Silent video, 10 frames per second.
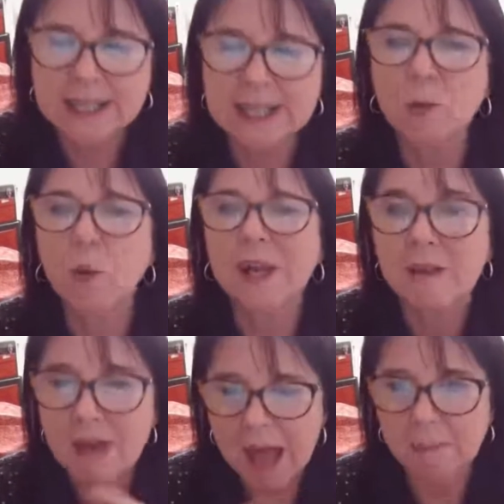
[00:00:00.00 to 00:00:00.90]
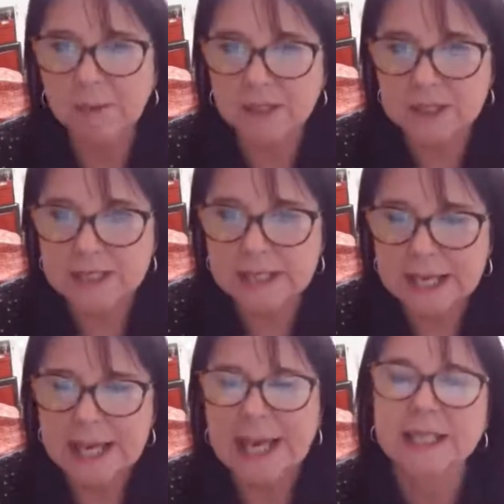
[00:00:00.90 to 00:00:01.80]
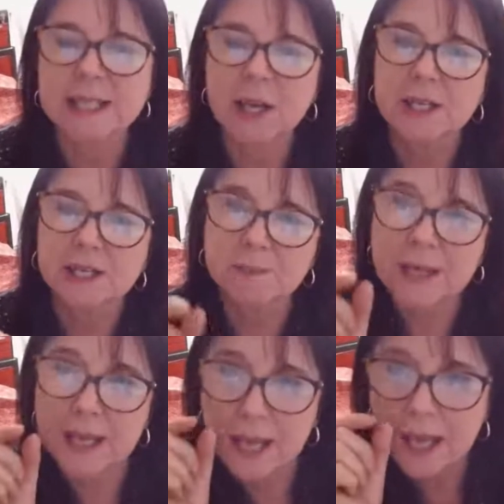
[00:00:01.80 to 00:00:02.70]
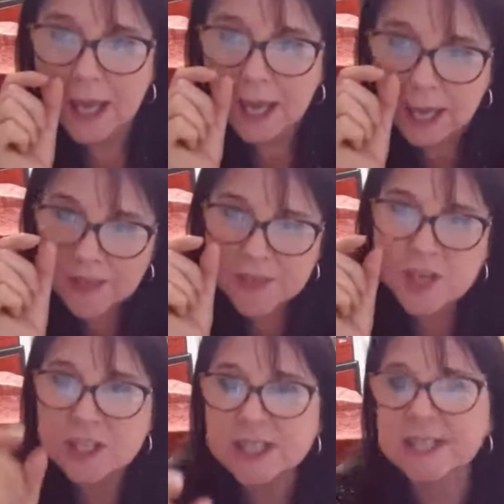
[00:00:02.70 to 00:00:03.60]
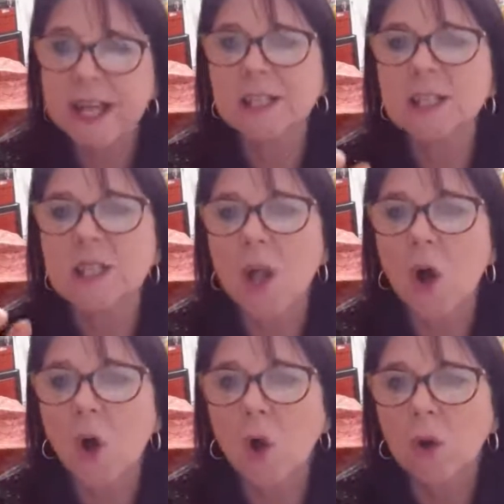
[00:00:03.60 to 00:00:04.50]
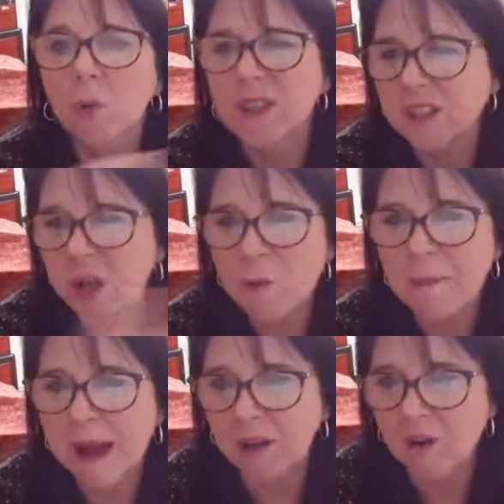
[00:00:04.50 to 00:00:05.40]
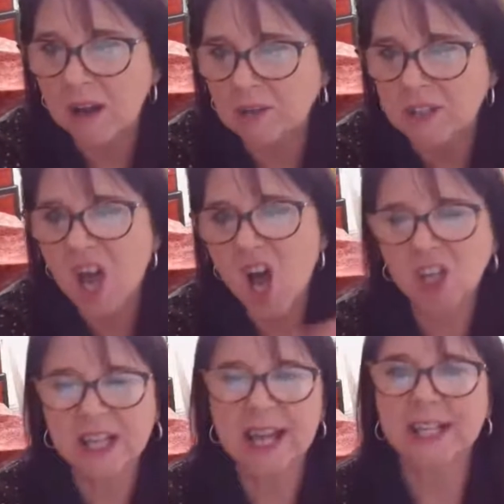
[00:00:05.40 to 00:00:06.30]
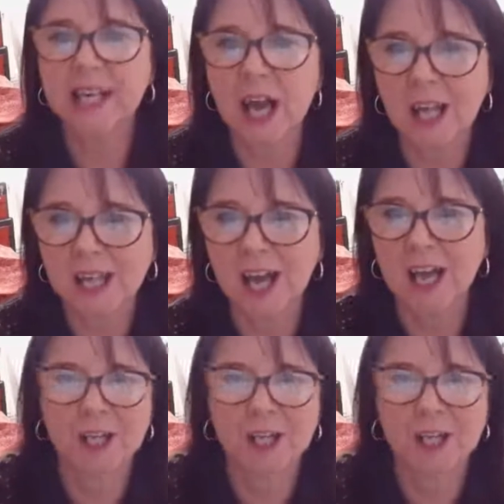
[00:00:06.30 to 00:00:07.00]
whatever happens, it's going to be 30 seconds long with no backgrounds, hardly any color.